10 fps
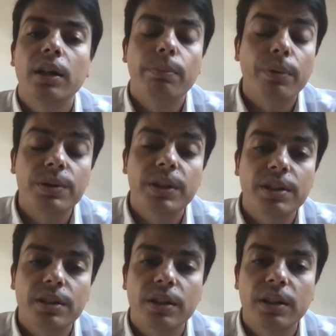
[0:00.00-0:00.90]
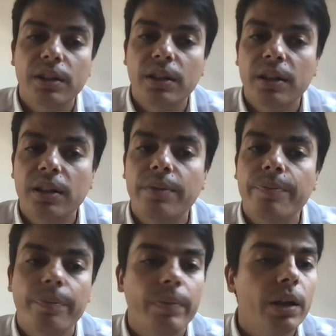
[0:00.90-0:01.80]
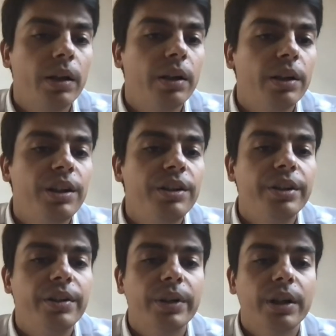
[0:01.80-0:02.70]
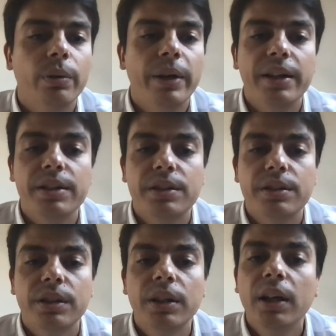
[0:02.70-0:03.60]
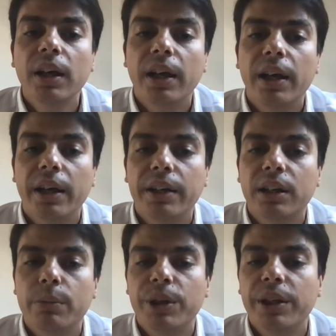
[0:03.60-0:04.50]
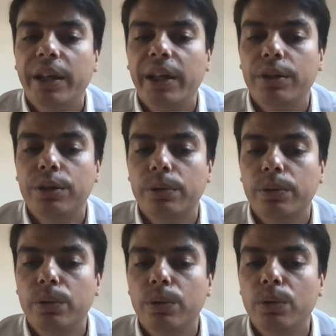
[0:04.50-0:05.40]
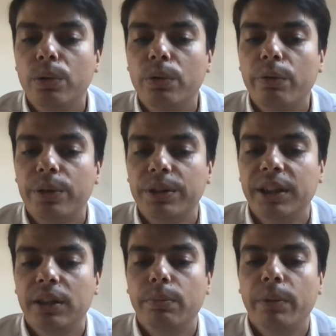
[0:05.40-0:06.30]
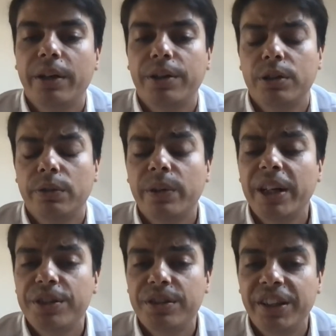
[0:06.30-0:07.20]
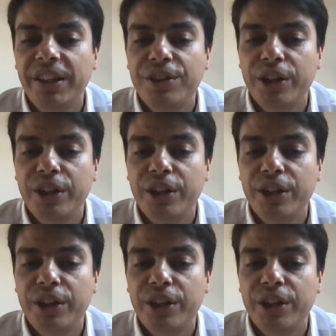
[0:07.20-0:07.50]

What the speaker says: process header requests and communicate to front-end Microsoft Registry